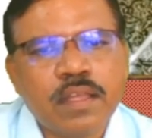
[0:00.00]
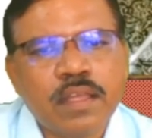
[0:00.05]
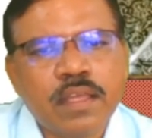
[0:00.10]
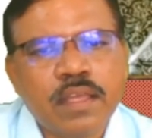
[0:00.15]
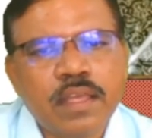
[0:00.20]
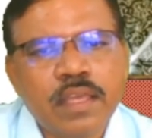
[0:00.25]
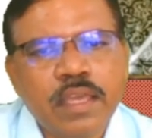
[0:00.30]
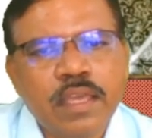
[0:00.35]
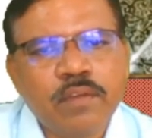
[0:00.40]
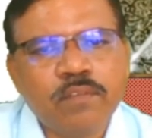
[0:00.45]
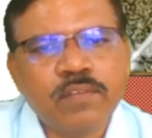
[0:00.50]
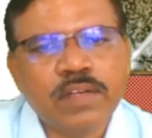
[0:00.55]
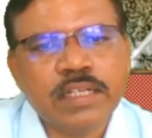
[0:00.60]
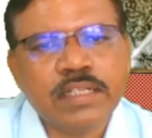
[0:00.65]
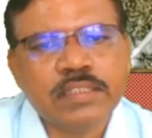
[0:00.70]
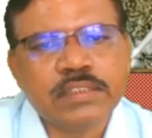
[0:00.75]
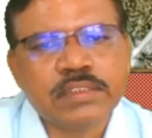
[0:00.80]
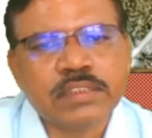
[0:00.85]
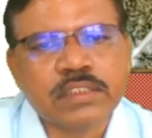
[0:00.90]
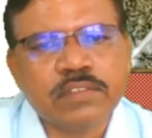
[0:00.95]

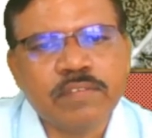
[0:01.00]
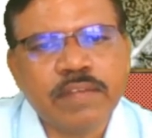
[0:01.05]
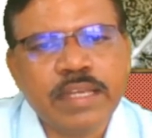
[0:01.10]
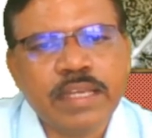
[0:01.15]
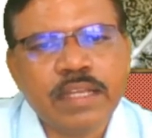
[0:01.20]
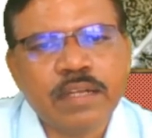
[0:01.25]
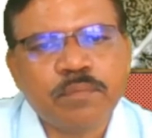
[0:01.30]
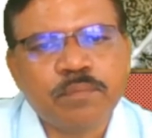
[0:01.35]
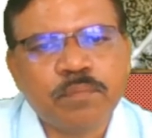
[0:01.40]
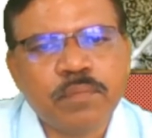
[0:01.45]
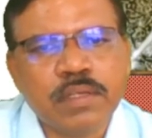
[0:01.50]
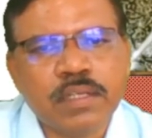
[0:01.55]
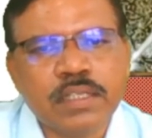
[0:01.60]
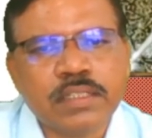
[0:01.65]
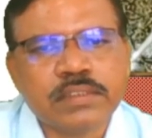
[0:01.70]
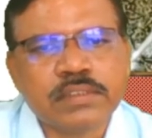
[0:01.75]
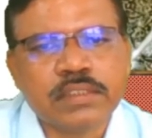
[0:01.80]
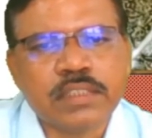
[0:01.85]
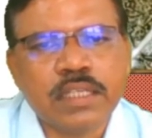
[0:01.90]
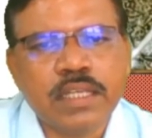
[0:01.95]
a1 square
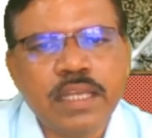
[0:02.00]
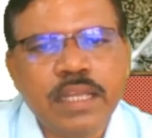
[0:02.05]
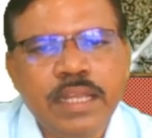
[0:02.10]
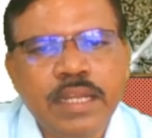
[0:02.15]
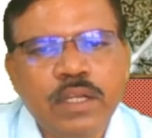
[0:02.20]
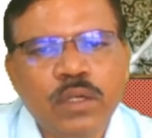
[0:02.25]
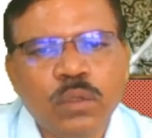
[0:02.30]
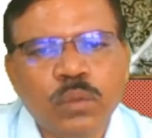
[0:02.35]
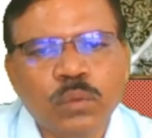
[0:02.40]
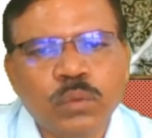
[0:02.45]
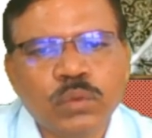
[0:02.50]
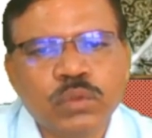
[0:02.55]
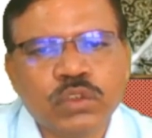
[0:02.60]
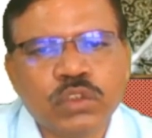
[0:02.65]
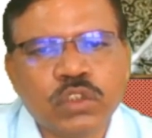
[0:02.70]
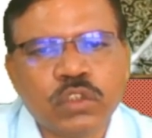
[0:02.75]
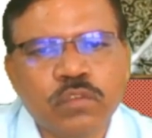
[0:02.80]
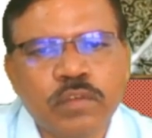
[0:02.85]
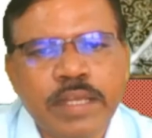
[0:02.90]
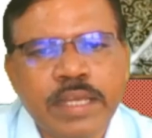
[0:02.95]
plus a2
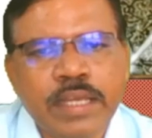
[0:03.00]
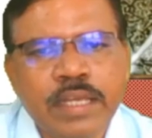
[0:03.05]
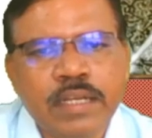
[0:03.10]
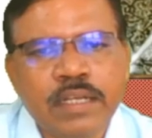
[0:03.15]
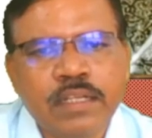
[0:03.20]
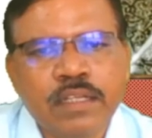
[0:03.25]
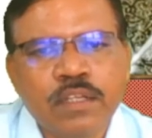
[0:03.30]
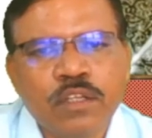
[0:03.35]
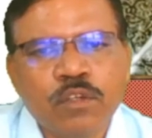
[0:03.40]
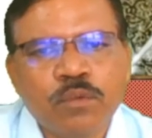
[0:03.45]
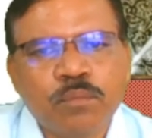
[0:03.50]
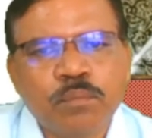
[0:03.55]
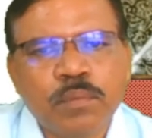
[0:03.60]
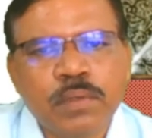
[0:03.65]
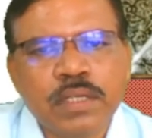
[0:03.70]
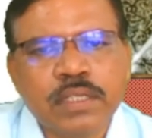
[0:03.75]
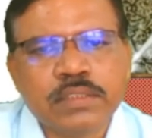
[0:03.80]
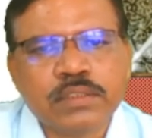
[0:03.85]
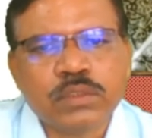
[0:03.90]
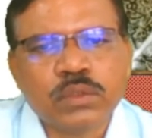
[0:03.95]
square
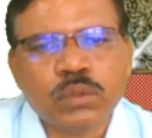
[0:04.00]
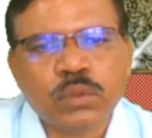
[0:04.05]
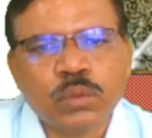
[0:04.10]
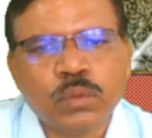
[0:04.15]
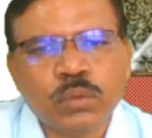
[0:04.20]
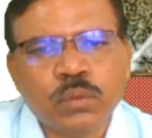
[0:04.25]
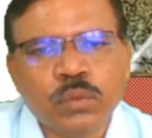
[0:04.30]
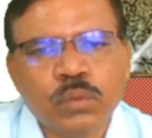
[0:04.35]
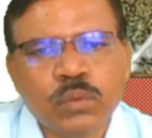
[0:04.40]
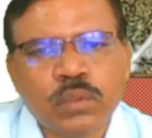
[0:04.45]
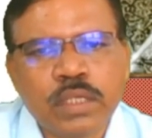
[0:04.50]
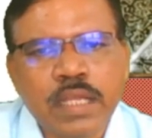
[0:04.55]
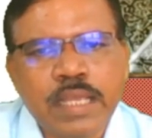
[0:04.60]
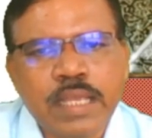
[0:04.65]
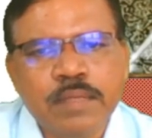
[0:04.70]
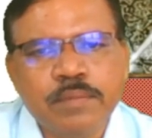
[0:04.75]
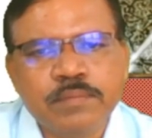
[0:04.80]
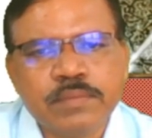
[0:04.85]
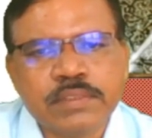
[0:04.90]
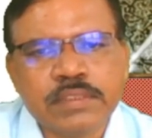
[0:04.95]
plus 2
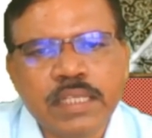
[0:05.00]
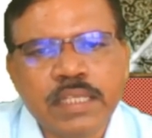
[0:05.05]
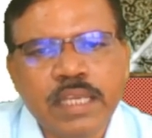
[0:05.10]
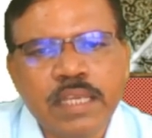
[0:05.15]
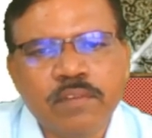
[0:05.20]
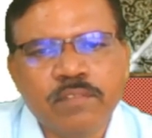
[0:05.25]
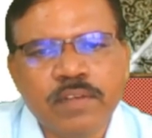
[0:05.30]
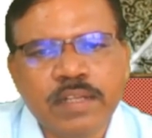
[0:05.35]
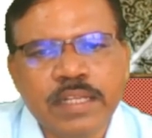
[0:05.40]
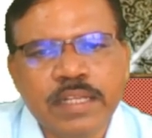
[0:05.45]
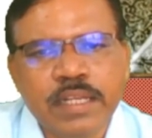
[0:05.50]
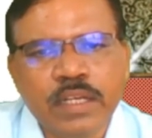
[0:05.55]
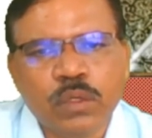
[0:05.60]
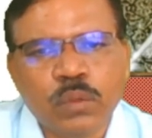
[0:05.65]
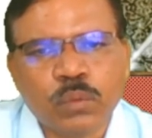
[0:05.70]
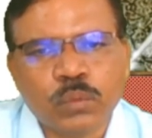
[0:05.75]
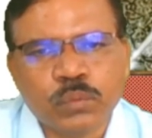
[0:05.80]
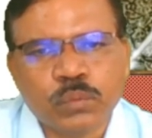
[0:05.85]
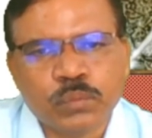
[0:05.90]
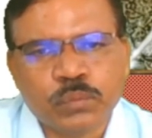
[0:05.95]
times a1
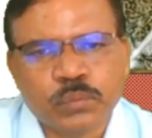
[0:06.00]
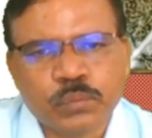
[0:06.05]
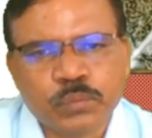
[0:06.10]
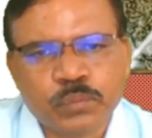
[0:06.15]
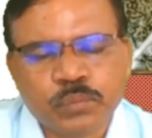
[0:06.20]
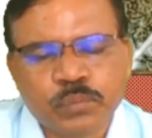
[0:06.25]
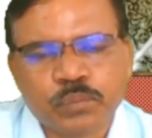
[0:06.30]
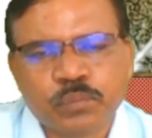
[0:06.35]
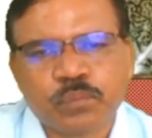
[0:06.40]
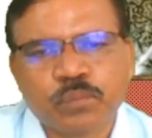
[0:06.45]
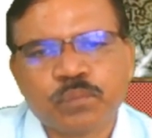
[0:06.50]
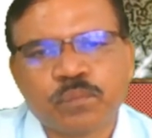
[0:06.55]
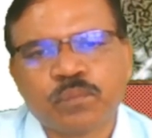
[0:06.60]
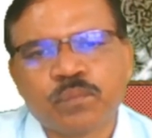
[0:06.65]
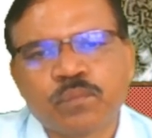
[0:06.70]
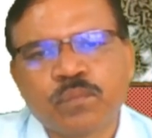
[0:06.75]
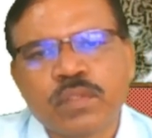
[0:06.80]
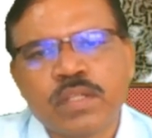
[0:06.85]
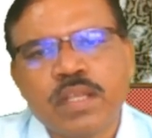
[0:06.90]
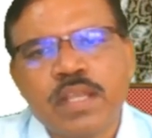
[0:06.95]
a2.
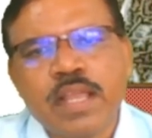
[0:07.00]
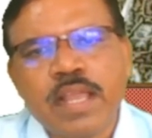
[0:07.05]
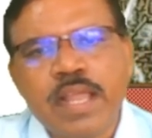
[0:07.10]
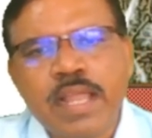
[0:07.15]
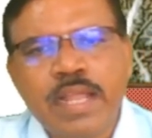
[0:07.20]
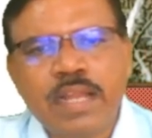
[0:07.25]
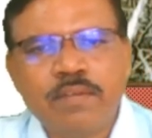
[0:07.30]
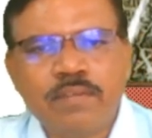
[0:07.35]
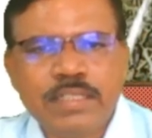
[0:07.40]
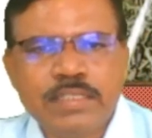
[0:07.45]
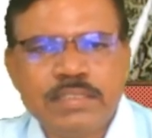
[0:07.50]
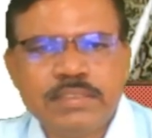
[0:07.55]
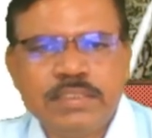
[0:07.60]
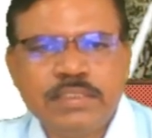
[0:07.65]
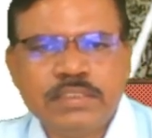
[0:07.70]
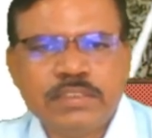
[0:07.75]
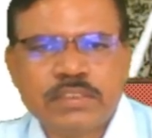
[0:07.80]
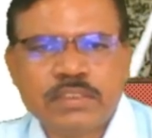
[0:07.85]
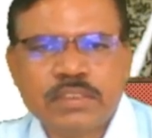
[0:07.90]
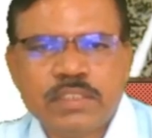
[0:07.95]
And what is
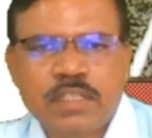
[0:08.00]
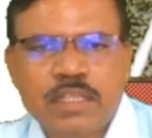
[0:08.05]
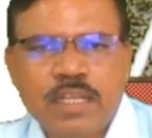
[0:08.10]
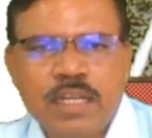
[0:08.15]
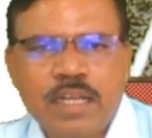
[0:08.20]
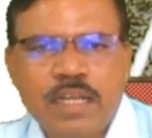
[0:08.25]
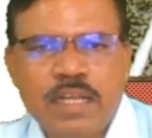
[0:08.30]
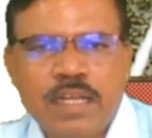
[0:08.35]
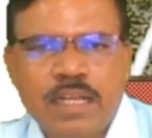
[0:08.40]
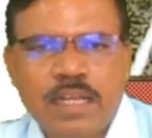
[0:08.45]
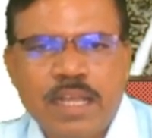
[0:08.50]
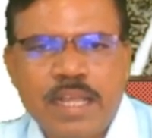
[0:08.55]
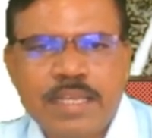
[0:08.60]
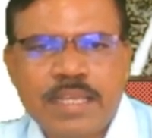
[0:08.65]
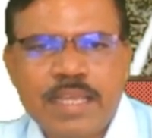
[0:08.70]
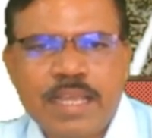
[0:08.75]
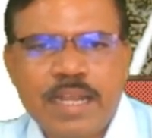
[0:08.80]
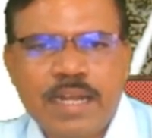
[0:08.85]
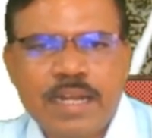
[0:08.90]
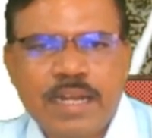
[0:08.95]
this? I
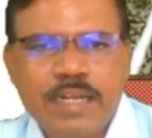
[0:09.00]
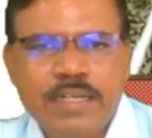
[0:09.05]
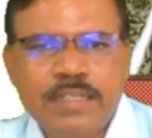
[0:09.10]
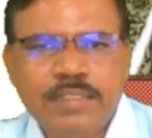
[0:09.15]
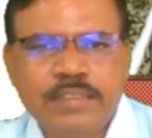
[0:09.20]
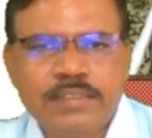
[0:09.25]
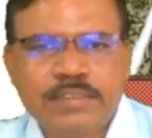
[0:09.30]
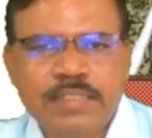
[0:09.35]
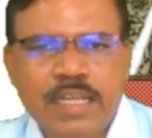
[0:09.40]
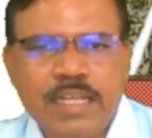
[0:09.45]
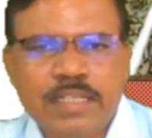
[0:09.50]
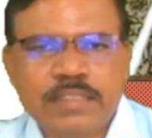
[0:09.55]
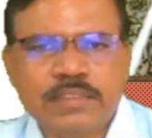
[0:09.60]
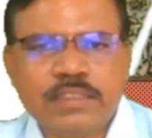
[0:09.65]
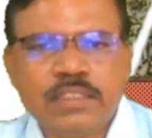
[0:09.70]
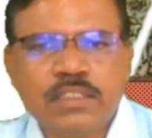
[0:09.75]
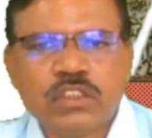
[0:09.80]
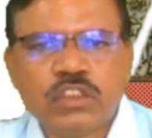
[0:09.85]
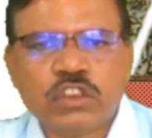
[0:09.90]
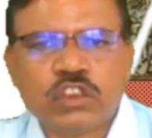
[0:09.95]
can write this as
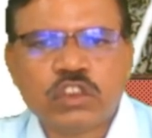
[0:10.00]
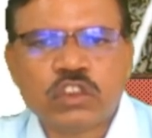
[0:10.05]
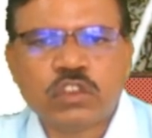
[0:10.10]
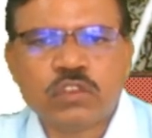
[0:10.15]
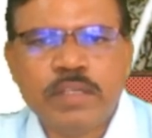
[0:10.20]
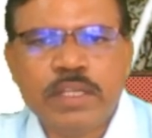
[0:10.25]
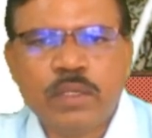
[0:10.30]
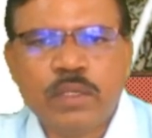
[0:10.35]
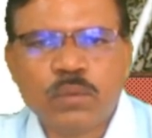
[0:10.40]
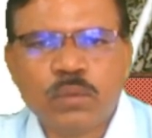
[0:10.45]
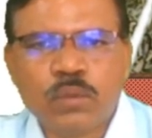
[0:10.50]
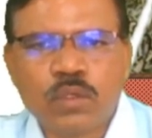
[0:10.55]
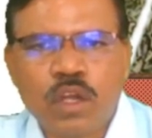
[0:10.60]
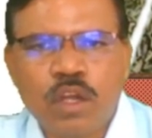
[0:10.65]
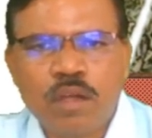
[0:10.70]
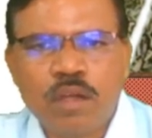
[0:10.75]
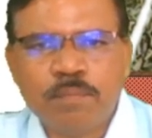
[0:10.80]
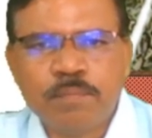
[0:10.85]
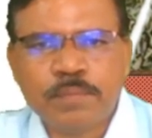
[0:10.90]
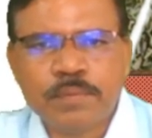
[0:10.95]
square root
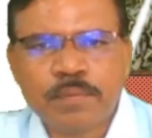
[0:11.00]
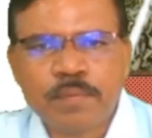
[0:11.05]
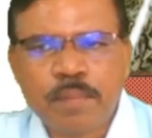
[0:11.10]
of